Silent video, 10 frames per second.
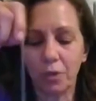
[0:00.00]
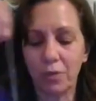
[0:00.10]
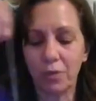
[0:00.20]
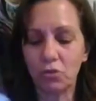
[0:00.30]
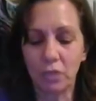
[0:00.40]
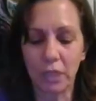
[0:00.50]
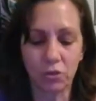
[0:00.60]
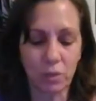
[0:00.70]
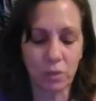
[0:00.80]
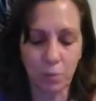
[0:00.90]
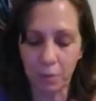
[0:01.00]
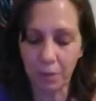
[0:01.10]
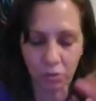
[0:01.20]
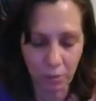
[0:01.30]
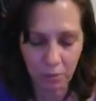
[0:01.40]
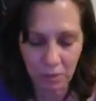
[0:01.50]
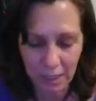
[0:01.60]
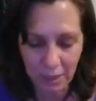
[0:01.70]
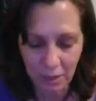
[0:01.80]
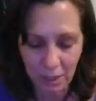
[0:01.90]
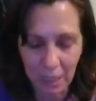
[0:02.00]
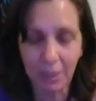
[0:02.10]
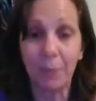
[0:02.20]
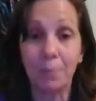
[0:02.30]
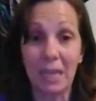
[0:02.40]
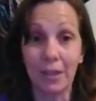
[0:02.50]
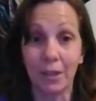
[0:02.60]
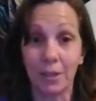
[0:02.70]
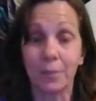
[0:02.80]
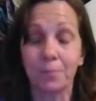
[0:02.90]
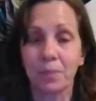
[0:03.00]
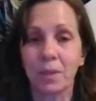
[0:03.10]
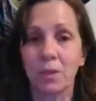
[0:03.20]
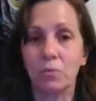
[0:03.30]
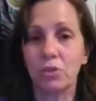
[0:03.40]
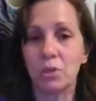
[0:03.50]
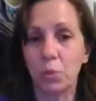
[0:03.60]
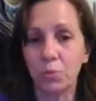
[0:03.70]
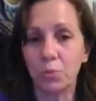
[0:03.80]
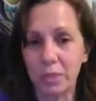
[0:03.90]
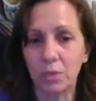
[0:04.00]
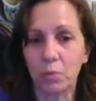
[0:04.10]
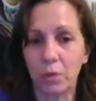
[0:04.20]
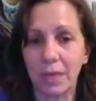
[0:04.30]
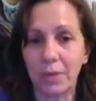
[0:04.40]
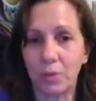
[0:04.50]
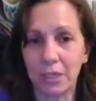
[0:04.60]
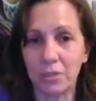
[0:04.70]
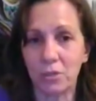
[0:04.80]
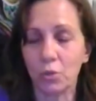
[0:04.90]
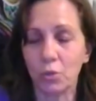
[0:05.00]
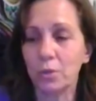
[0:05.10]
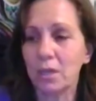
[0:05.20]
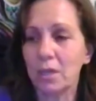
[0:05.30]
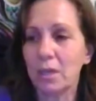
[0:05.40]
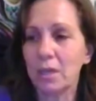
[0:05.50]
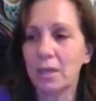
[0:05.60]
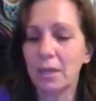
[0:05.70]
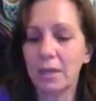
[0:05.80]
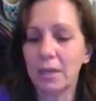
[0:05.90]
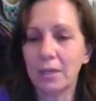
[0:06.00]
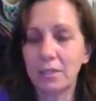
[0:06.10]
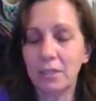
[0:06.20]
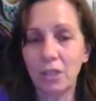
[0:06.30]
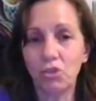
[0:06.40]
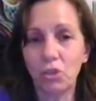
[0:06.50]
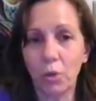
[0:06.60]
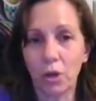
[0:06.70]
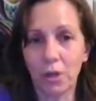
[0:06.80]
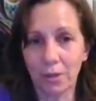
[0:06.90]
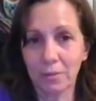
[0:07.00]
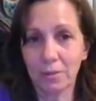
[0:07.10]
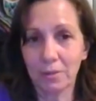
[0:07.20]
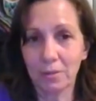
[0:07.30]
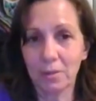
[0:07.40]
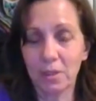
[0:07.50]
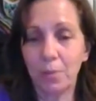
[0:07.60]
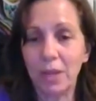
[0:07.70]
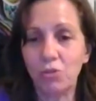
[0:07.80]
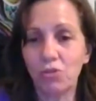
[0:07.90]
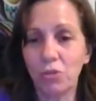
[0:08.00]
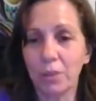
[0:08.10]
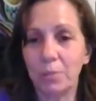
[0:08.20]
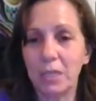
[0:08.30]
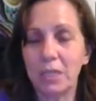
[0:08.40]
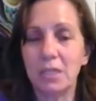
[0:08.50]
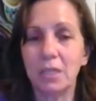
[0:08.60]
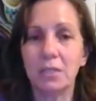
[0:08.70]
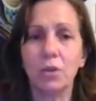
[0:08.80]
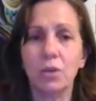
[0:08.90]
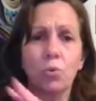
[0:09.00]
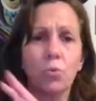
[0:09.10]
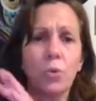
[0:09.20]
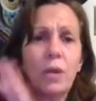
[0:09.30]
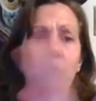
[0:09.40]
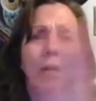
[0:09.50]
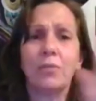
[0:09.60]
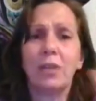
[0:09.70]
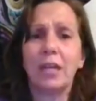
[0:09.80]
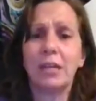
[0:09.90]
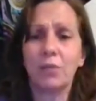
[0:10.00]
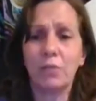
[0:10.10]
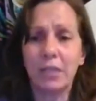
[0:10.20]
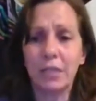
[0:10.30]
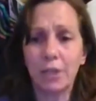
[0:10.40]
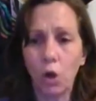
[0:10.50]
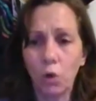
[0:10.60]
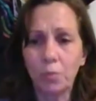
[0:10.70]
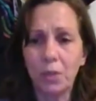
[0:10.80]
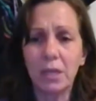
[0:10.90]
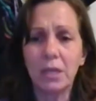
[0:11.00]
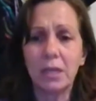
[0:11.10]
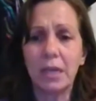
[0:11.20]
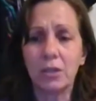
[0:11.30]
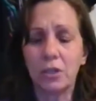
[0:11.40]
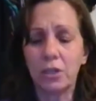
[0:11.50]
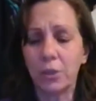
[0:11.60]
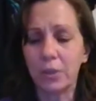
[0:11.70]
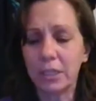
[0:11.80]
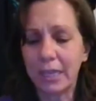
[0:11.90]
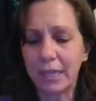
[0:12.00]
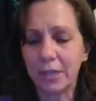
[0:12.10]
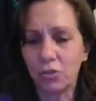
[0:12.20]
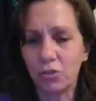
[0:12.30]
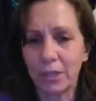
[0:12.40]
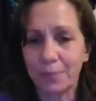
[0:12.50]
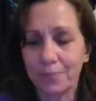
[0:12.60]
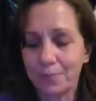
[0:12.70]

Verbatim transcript: And eventually I just put the pendulum down and I'm in, which is one reason why I wanted to teach you all the pendulum, because it is a great way of getting everything open and clearing the energy.